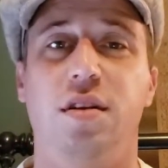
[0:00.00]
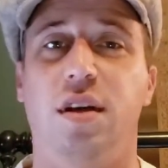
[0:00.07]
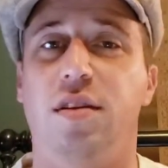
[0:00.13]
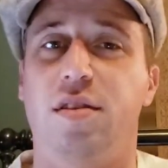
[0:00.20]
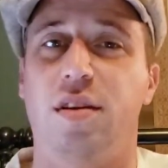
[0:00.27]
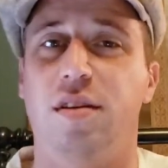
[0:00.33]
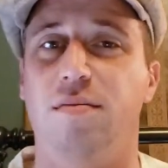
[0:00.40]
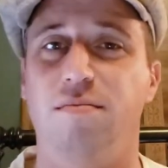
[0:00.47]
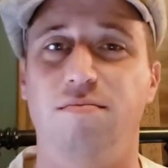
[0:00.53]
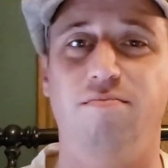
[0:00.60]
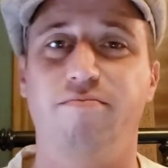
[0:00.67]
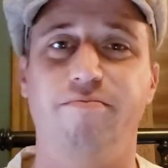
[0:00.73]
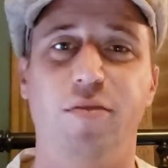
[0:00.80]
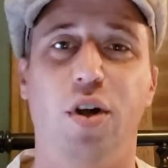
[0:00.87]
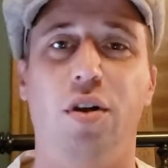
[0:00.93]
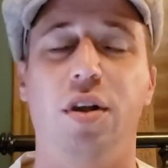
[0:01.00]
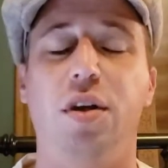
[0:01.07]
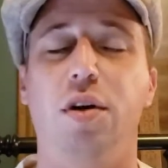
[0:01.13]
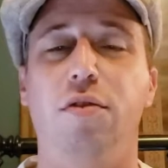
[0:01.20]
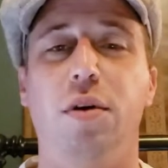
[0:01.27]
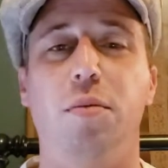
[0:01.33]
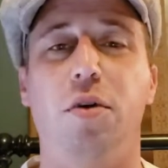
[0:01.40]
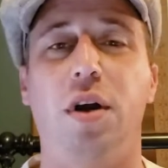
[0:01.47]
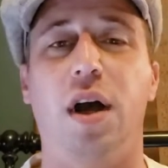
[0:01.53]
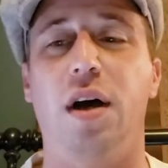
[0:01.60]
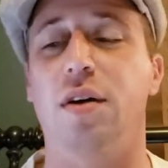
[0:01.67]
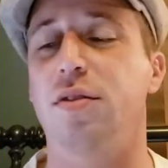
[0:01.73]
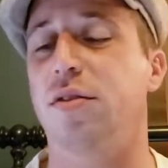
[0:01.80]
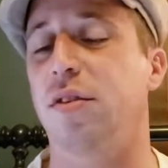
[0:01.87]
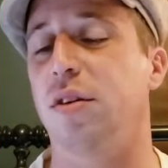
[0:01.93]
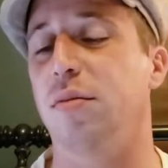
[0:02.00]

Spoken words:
It's early November now,